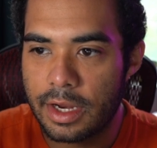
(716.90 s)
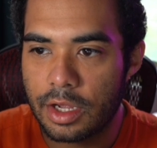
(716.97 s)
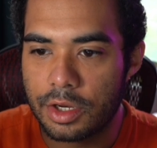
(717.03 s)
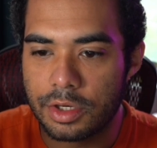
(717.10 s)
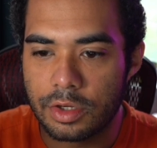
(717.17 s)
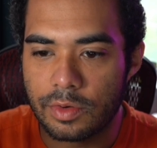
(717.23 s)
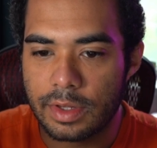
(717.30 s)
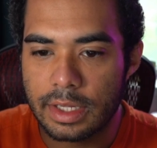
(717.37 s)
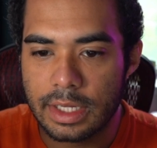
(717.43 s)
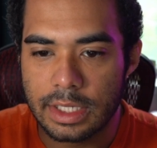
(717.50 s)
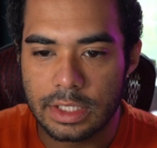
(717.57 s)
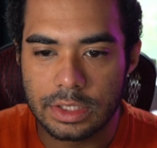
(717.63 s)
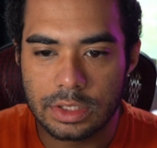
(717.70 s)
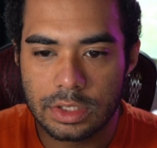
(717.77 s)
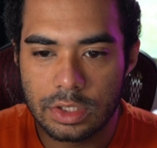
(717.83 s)
on doing
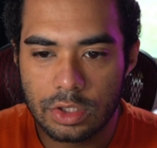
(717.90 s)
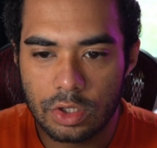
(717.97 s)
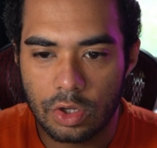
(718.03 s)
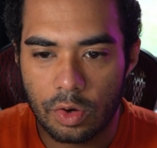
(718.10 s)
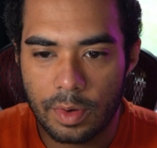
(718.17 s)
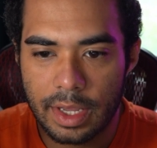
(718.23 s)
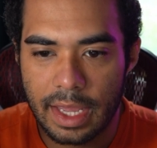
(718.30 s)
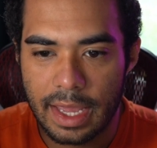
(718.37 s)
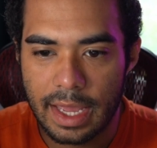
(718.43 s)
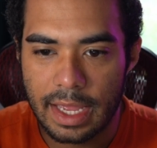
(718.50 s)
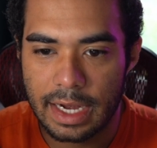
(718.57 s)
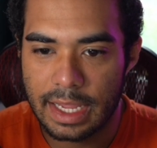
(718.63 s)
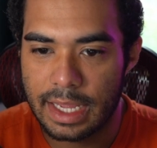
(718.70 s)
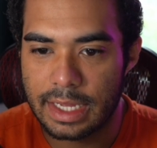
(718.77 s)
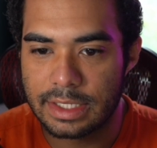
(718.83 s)
is going
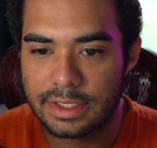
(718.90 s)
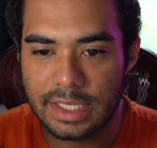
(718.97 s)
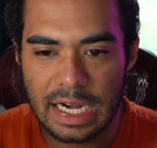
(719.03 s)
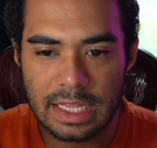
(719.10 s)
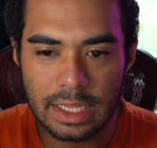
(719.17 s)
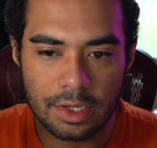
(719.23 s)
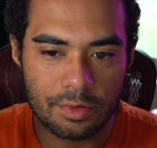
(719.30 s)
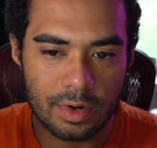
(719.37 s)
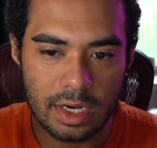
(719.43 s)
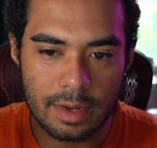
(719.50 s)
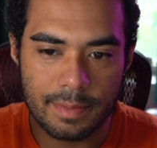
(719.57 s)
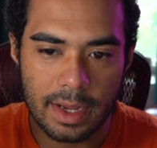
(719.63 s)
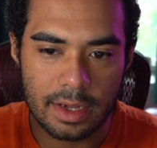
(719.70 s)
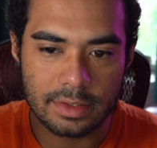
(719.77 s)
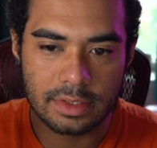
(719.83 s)
ahead and setting the liquidity
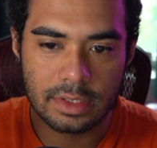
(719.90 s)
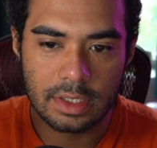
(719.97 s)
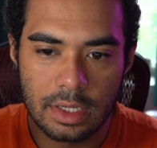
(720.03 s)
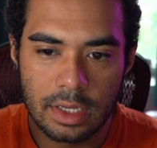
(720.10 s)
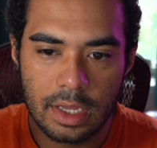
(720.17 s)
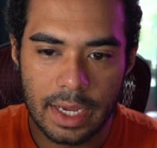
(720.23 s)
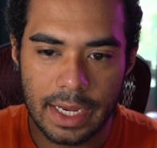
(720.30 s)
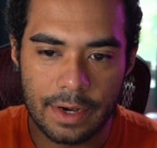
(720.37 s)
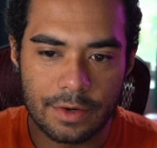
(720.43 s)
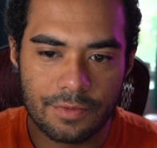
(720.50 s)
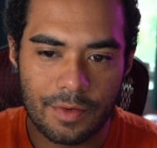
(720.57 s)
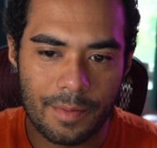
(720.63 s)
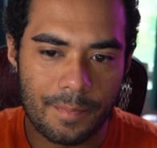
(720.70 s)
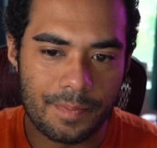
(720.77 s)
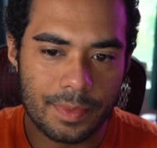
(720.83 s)
bounds again
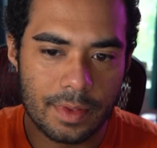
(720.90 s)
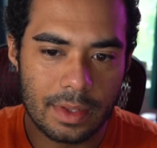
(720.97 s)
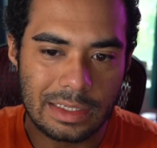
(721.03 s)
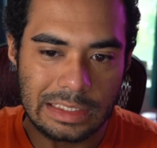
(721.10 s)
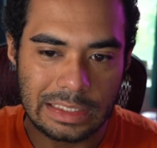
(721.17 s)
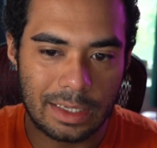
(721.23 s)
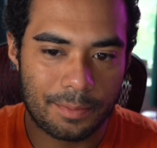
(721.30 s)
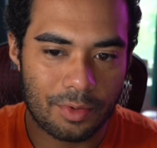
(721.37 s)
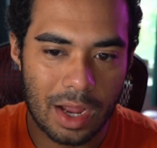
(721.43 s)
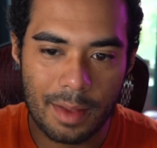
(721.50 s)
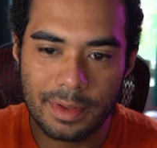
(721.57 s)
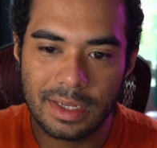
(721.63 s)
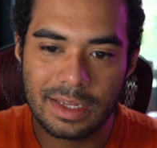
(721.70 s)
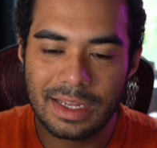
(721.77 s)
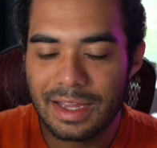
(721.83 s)
from
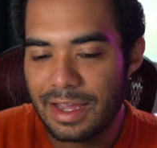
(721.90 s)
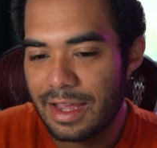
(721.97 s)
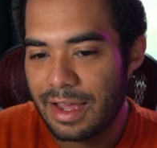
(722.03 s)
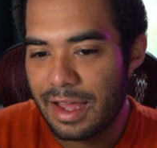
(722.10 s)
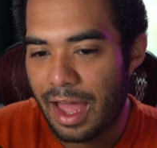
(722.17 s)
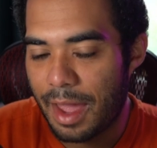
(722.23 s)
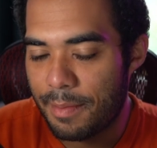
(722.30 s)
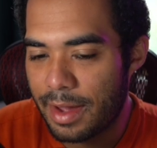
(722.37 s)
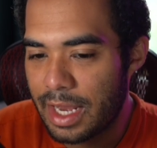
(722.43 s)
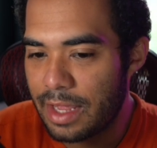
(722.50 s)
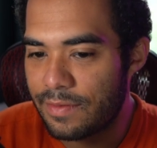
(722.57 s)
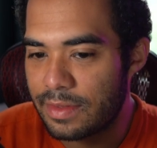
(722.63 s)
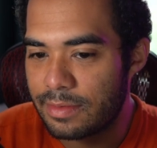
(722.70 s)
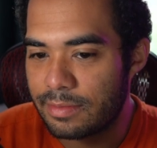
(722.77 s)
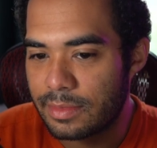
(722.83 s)
probably, I might
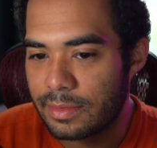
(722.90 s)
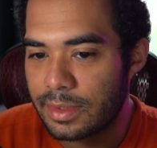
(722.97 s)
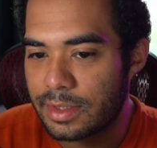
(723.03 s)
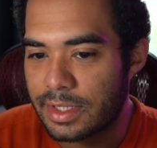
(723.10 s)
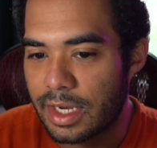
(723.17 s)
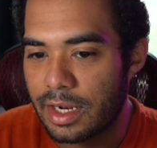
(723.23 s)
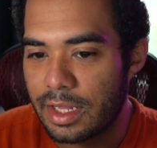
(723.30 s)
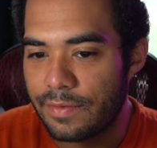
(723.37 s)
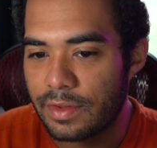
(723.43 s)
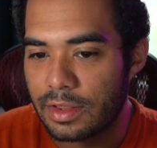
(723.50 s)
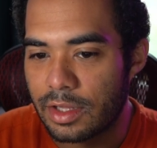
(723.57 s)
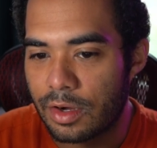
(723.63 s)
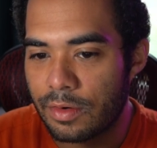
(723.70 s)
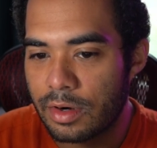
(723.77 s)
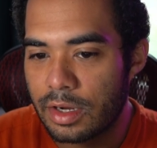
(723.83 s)
even set it even
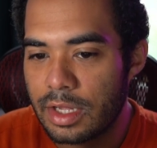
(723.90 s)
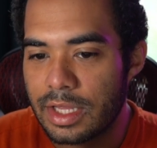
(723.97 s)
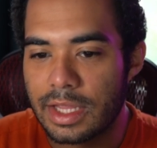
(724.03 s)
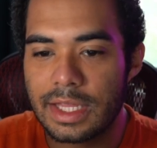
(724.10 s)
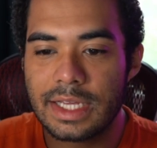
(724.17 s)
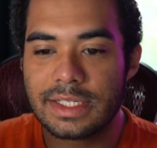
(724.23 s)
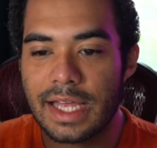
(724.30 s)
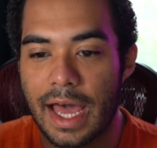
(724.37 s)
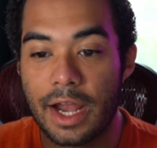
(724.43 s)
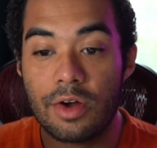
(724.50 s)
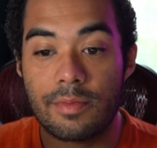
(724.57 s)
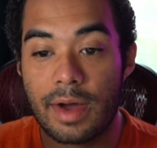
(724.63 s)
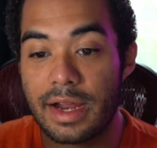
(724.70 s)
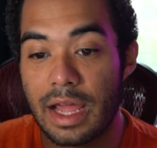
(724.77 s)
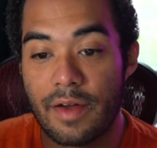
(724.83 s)
lower. The thing is that I don't
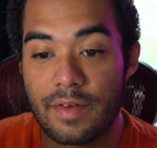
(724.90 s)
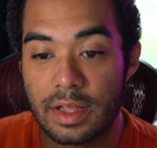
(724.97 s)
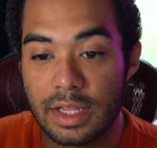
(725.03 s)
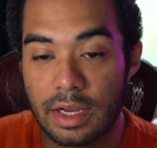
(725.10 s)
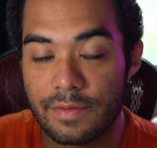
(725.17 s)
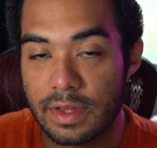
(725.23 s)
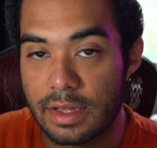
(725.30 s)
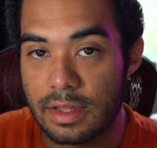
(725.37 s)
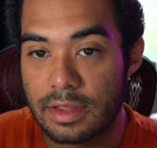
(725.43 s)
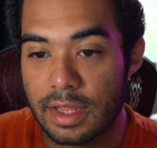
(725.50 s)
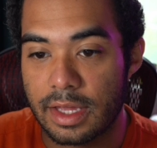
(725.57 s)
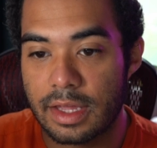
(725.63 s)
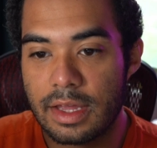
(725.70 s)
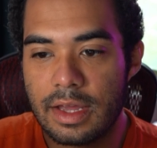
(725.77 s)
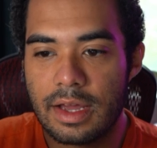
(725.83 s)
mind having a lot of ETH.
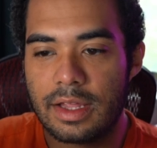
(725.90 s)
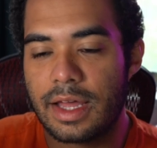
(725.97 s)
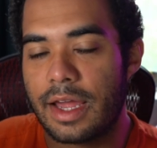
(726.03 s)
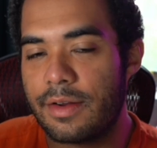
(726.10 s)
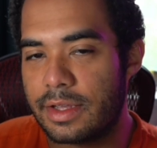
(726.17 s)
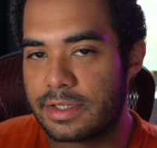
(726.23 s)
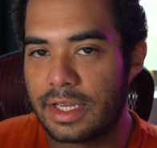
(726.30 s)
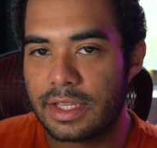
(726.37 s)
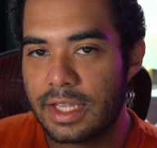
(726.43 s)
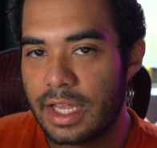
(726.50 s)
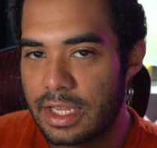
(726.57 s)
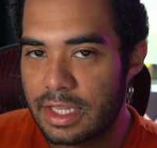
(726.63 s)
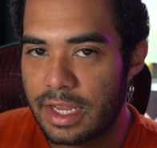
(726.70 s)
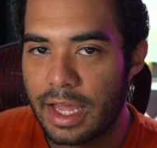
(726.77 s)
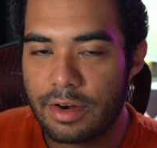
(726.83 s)
Like, so at the end of
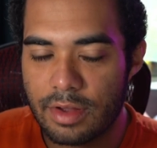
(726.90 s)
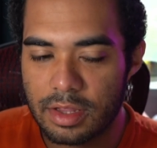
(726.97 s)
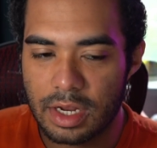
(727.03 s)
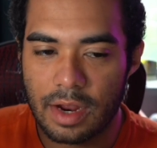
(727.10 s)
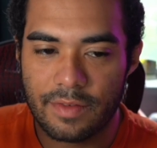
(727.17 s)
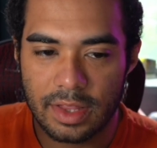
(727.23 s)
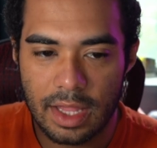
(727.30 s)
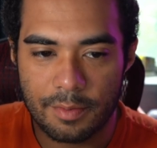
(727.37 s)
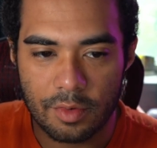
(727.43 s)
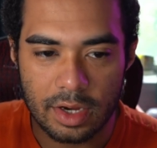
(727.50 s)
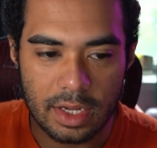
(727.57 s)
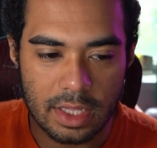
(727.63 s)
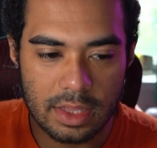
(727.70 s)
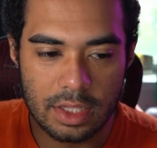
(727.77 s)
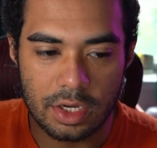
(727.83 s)
the day, I'd rather have a lot more
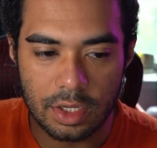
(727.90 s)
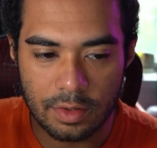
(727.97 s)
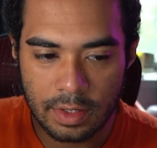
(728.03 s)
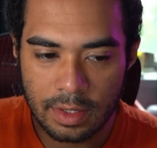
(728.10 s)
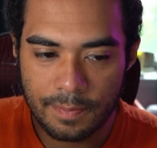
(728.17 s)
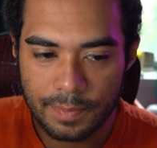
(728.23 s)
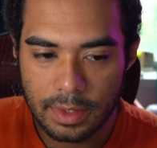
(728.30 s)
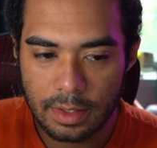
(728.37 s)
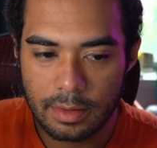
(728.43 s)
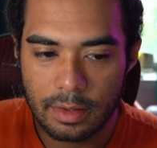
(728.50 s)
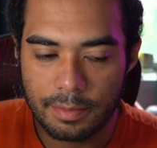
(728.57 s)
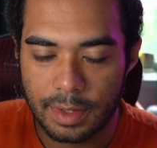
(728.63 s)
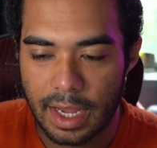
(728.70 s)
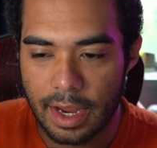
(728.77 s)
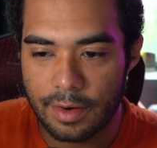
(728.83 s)
ETH than Uni,
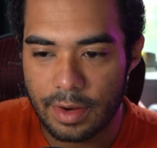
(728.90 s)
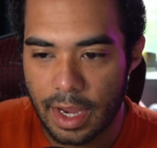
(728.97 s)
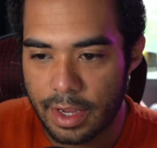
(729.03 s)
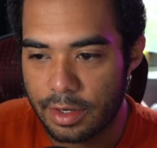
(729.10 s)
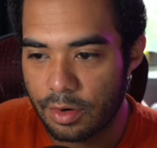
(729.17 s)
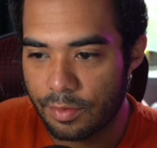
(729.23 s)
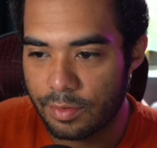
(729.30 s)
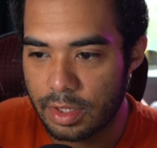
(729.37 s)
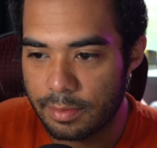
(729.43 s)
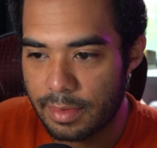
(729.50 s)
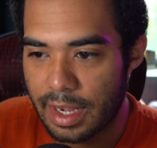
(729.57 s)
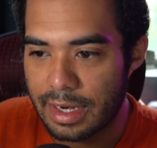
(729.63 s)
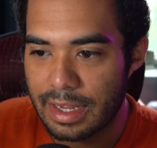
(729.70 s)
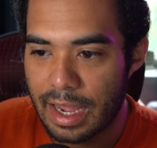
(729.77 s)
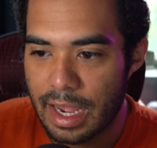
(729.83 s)
but I don't really
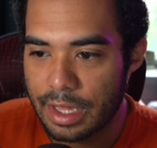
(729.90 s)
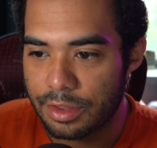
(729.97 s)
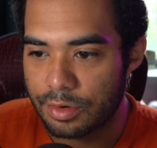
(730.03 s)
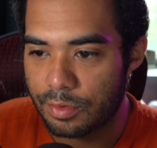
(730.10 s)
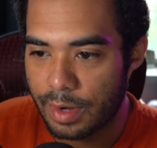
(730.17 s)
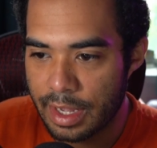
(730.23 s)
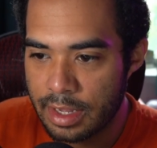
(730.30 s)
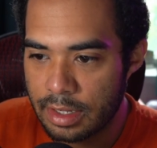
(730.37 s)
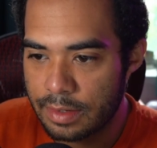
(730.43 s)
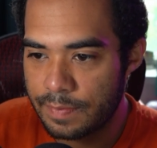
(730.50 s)
mind either way.